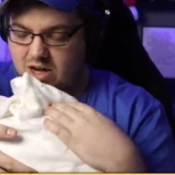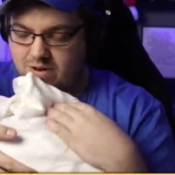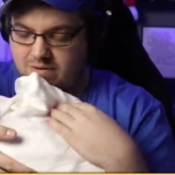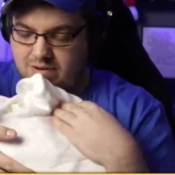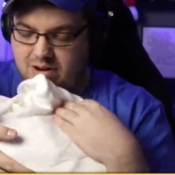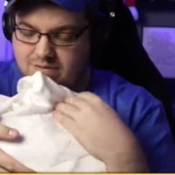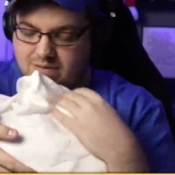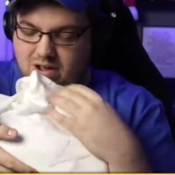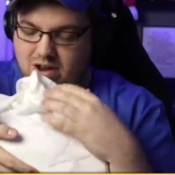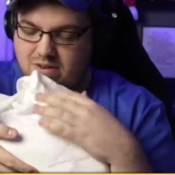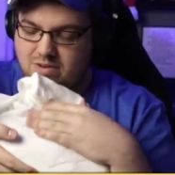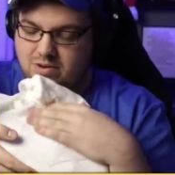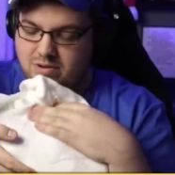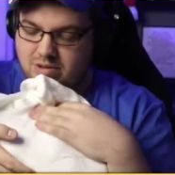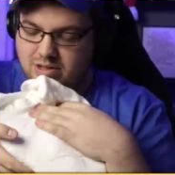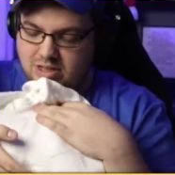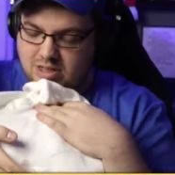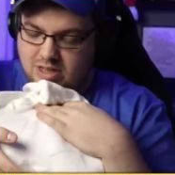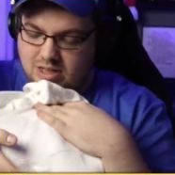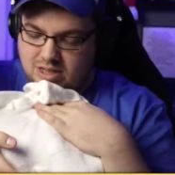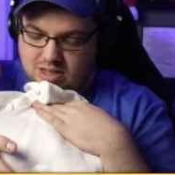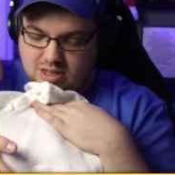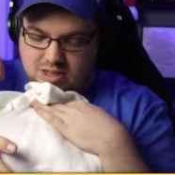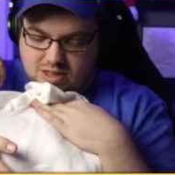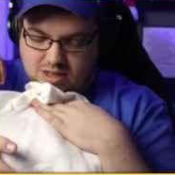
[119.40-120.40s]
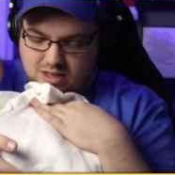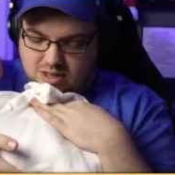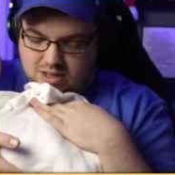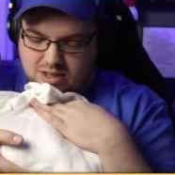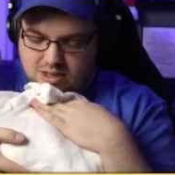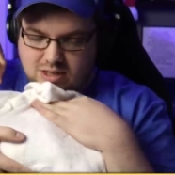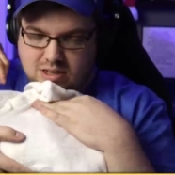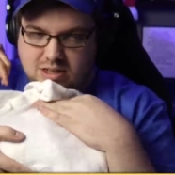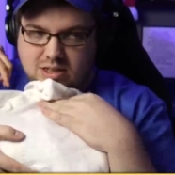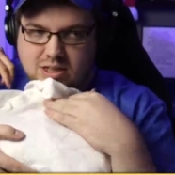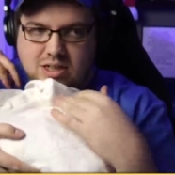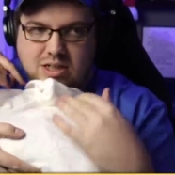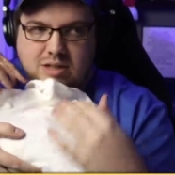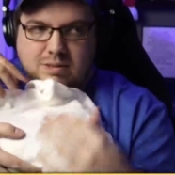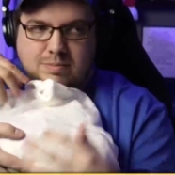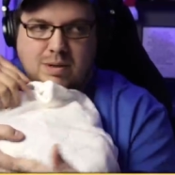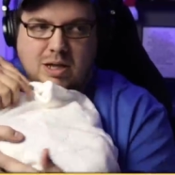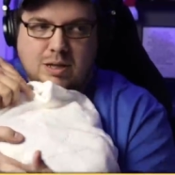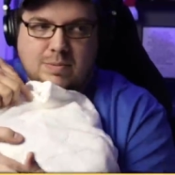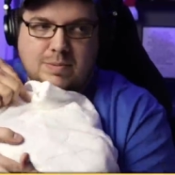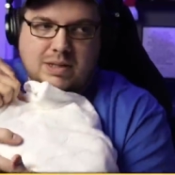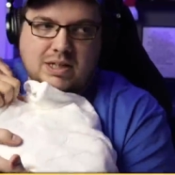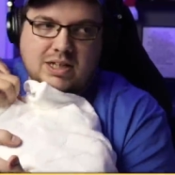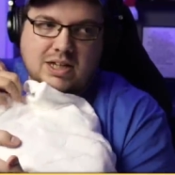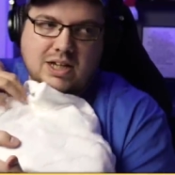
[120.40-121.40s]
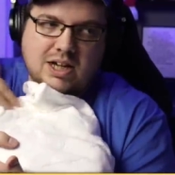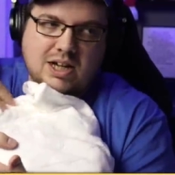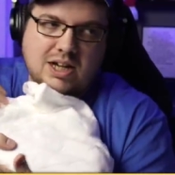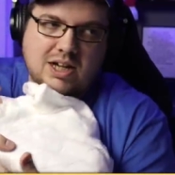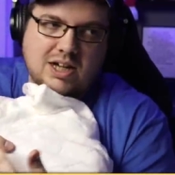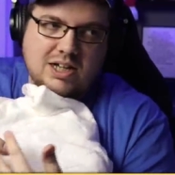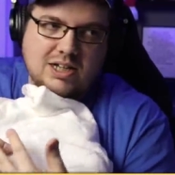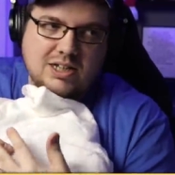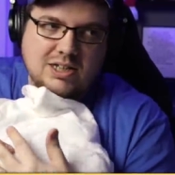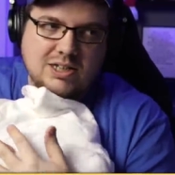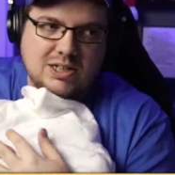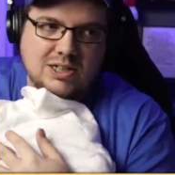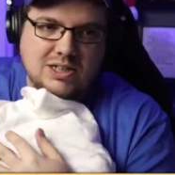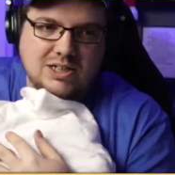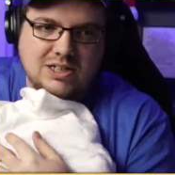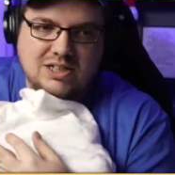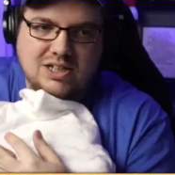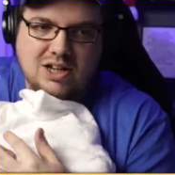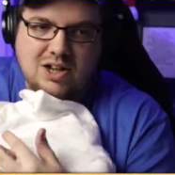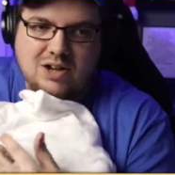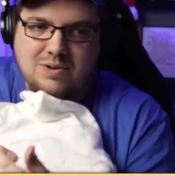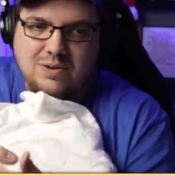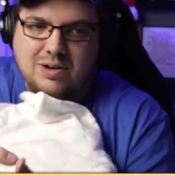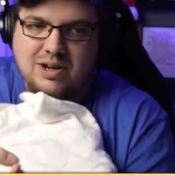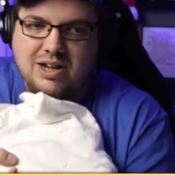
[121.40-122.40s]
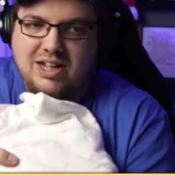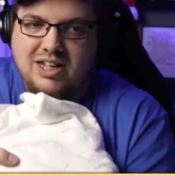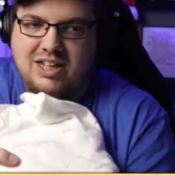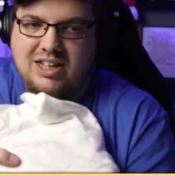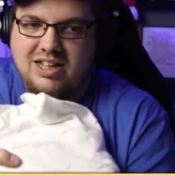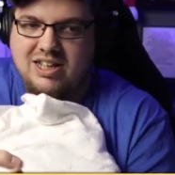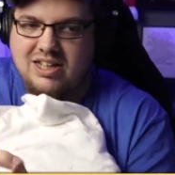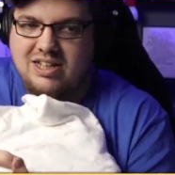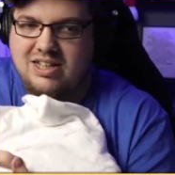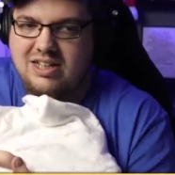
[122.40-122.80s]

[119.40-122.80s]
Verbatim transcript: Sorry, have I ruined it? Yeah. Baby car. Sorry.